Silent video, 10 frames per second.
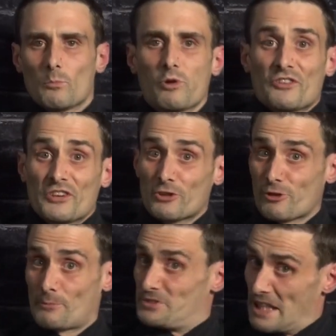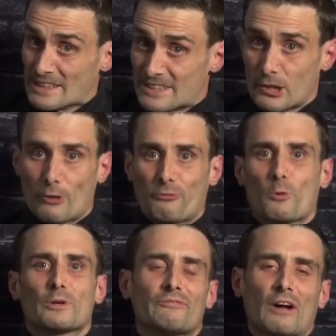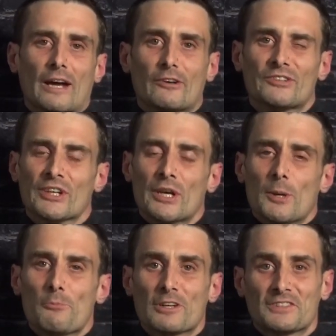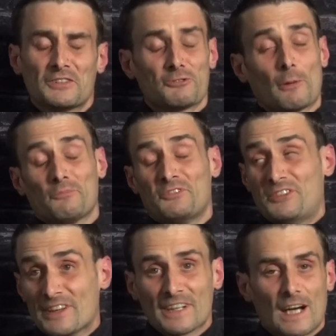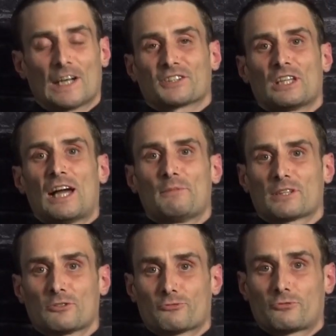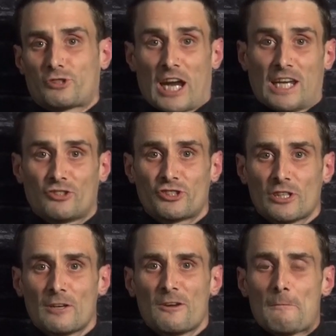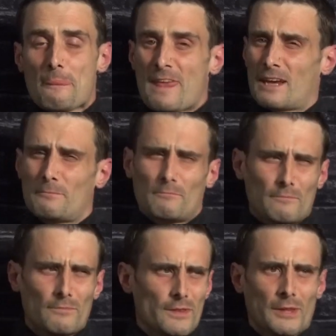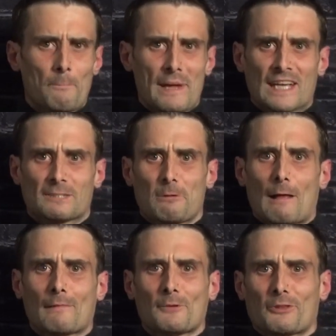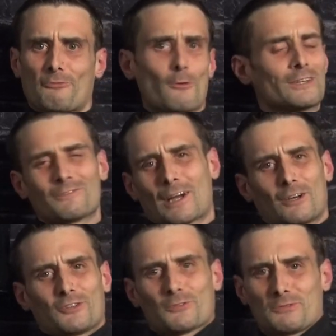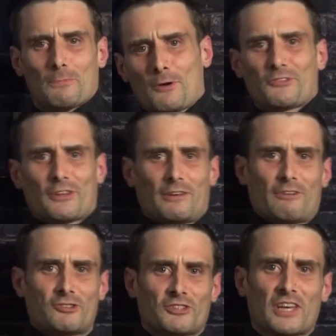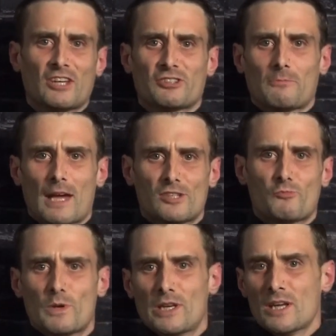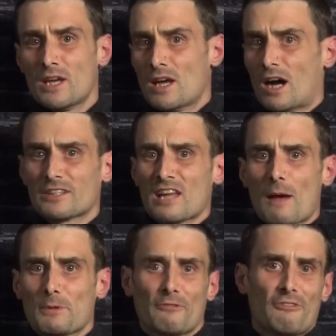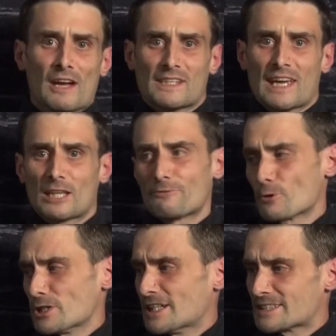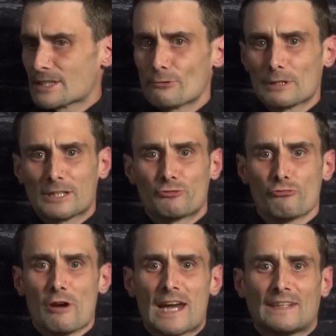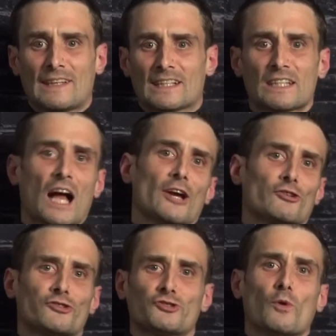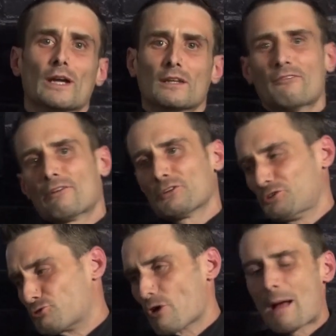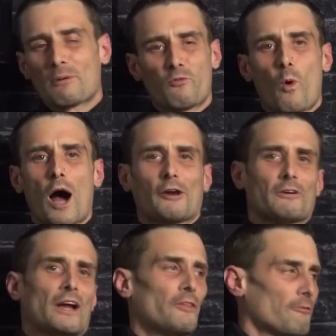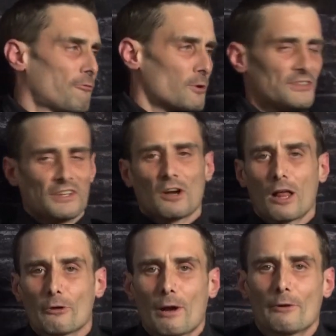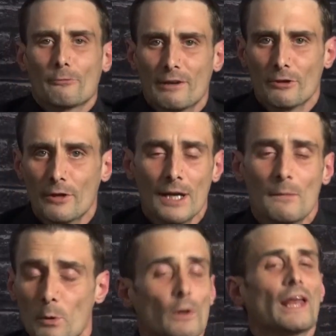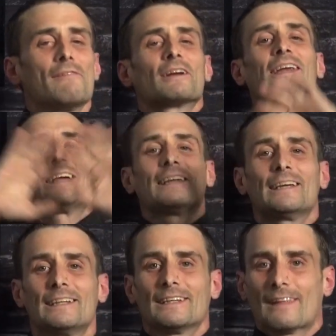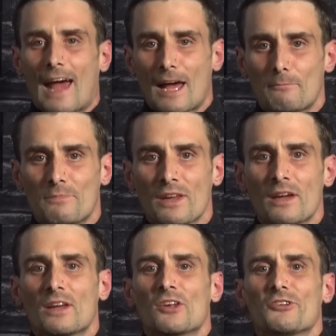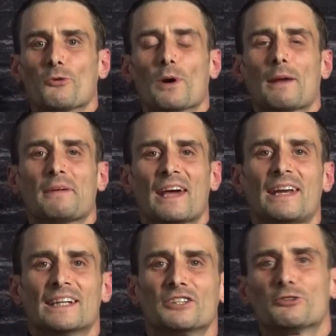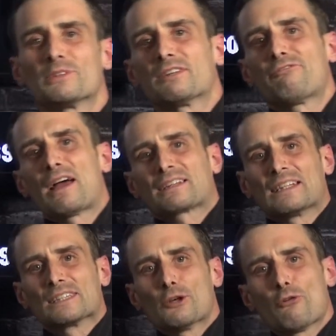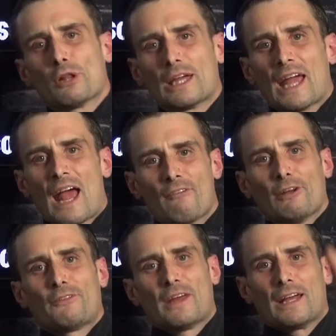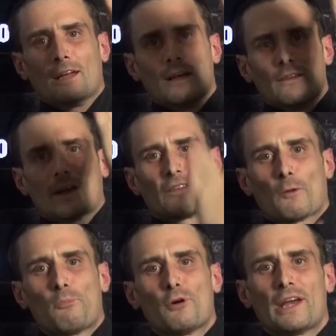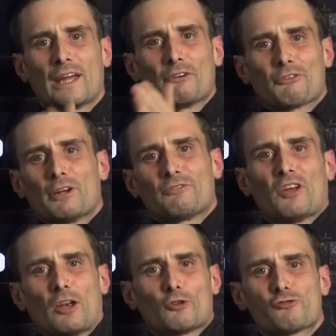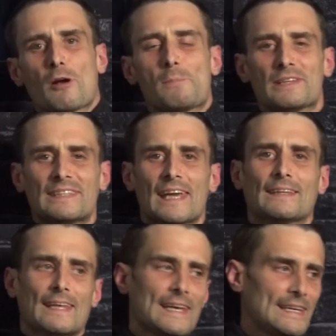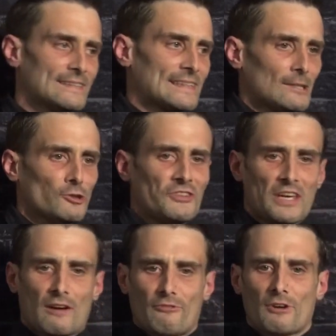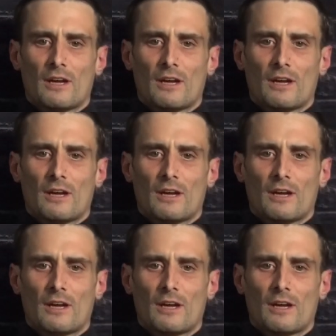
President Trump didn't start forest fires. President Trump didn't cause climate change. And the biggest problem with the forest fires was mostly vegetation management, on top of the fact that California has literally drained the entire soil of every drop of water, and now they're forcing the Colorado River, but we're not even going to get into that. So what I'm getting into is the fact that literally everything that they're putting in front of Donald Trump and saying that he is guilty of,